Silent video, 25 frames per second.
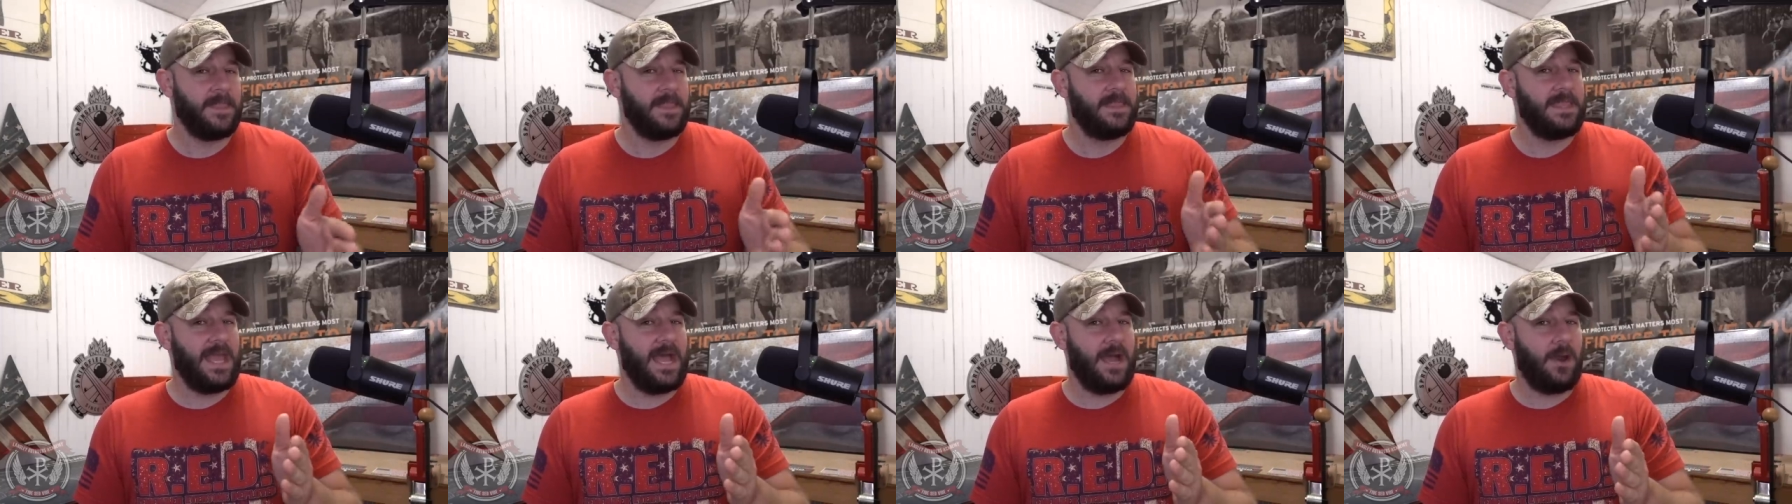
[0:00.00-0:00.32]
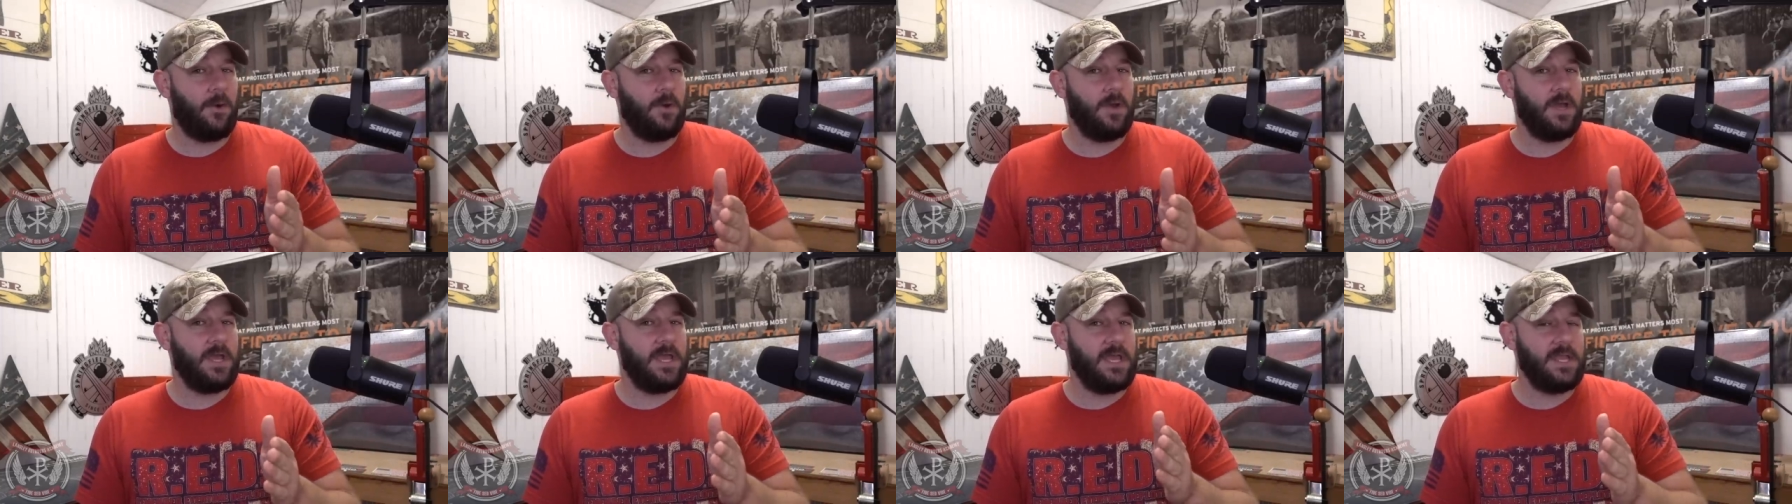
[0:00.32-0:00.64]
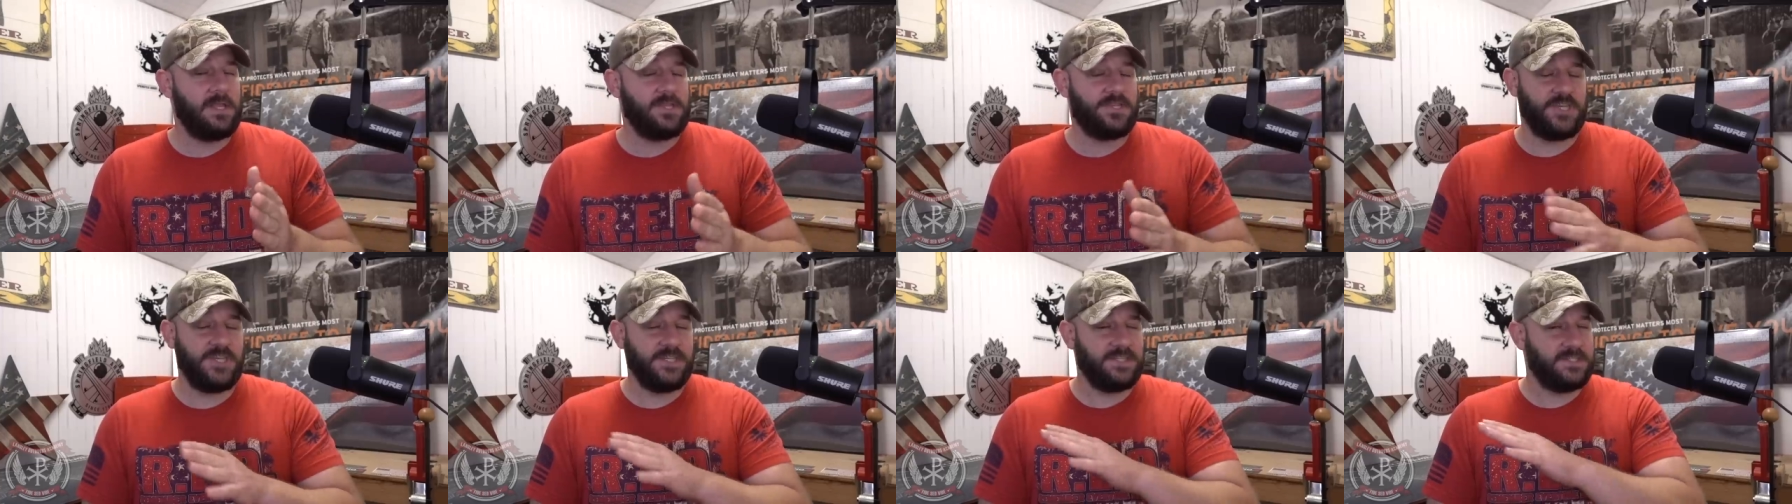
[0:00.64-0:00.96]
Now,
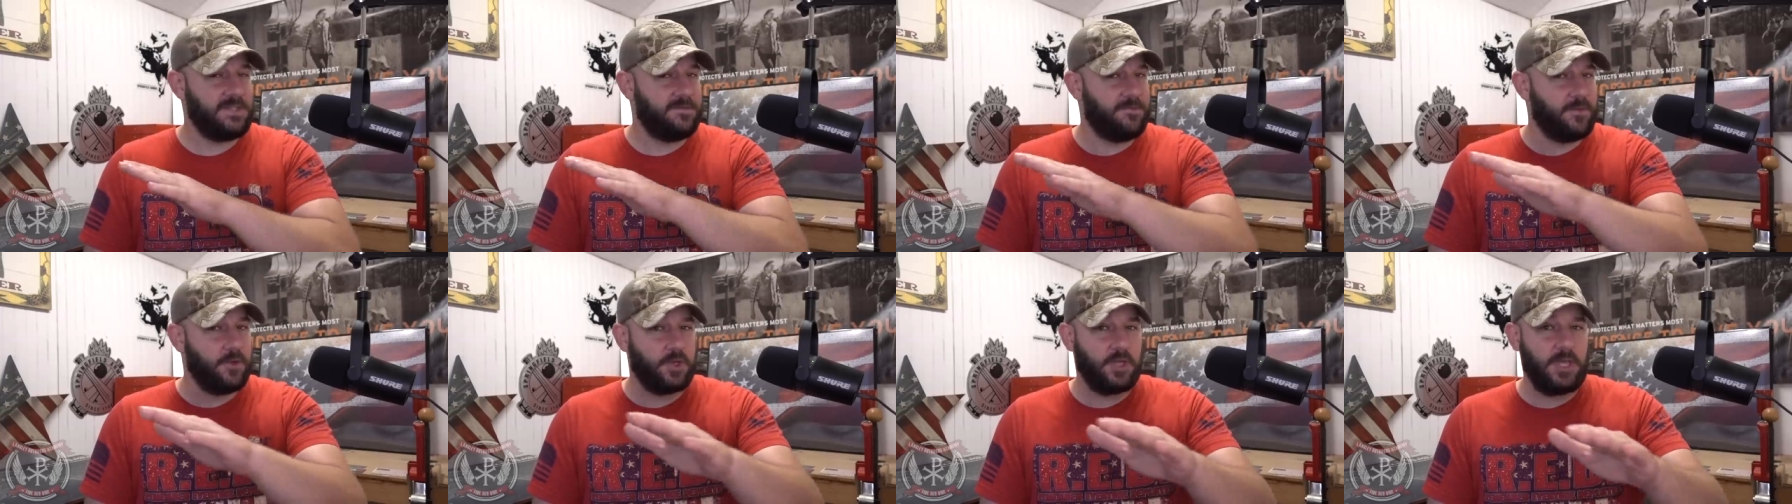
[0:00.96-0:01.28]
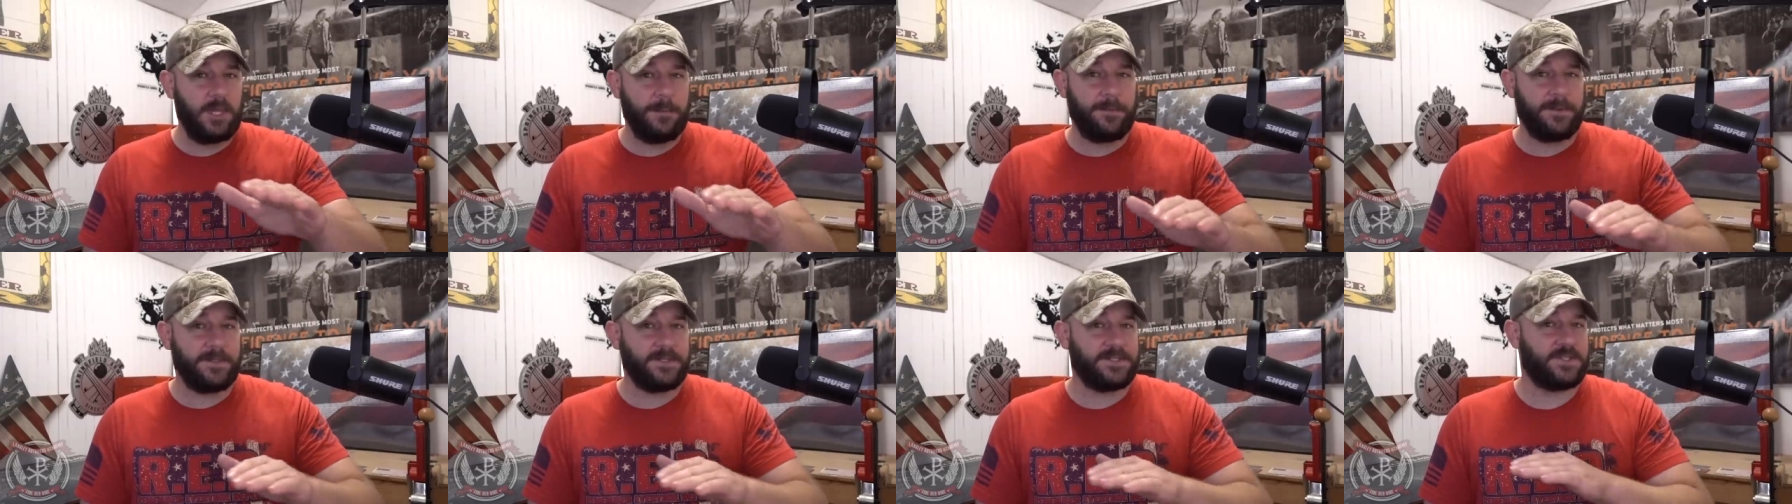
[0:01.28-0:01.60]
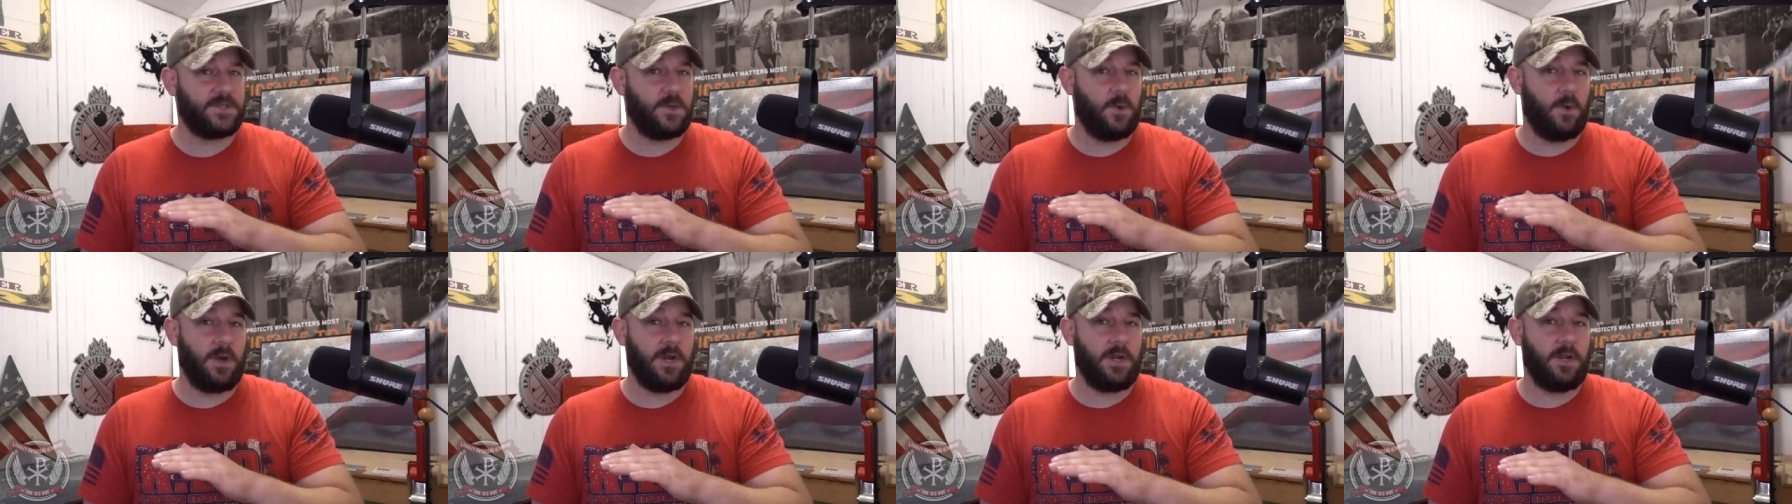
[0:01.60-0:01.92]
just if you're keeping
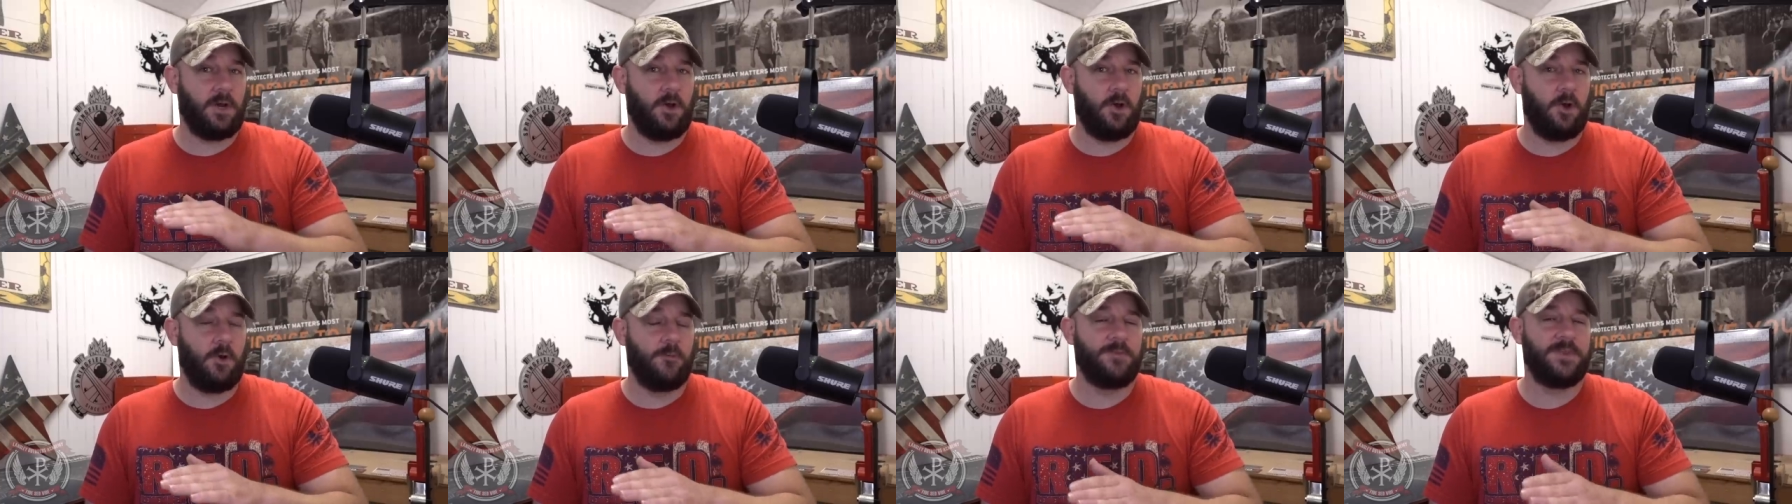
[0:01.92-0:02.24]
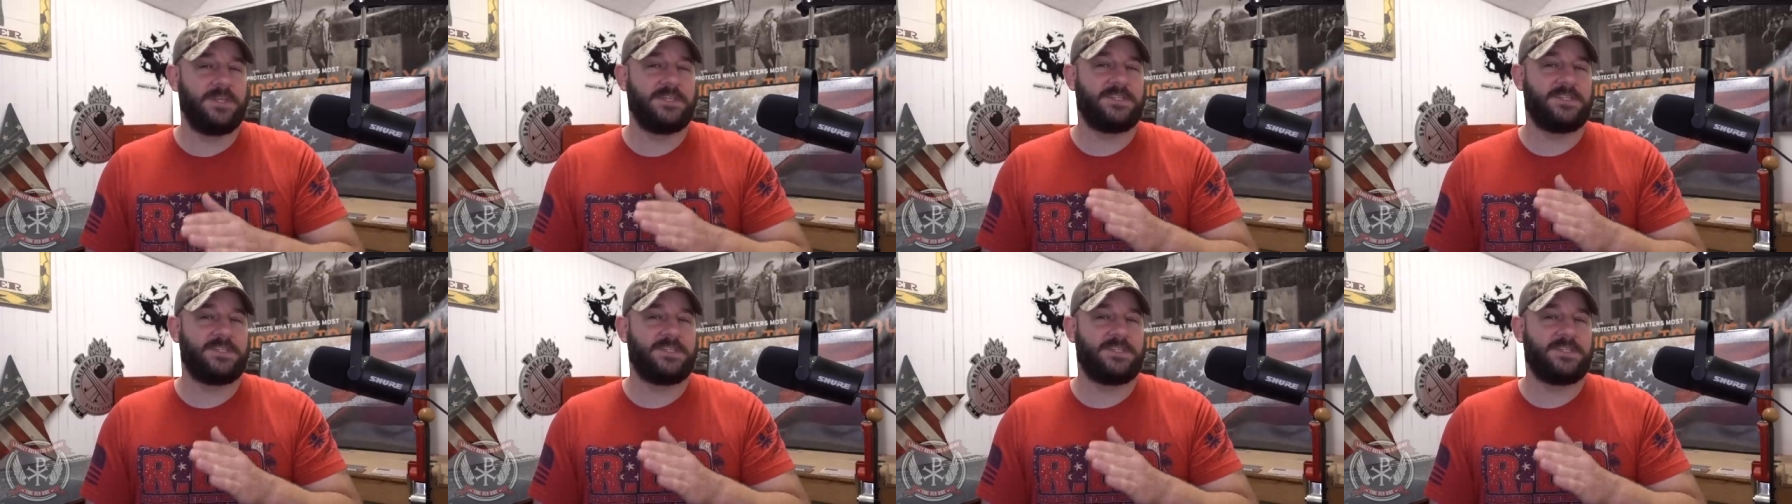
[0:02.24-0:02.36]
score at home,